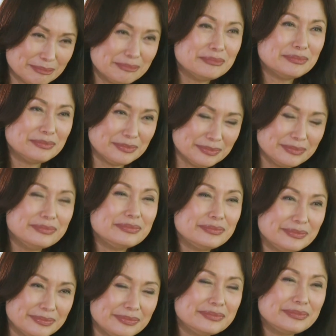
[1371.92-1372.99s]
of the latest
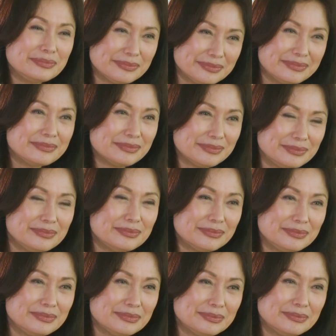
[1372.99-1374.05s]
development and how
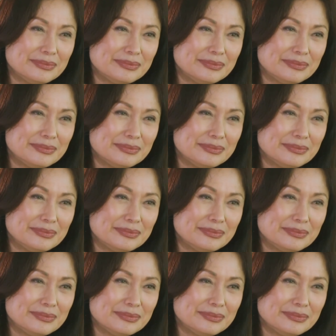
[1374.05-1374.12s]
to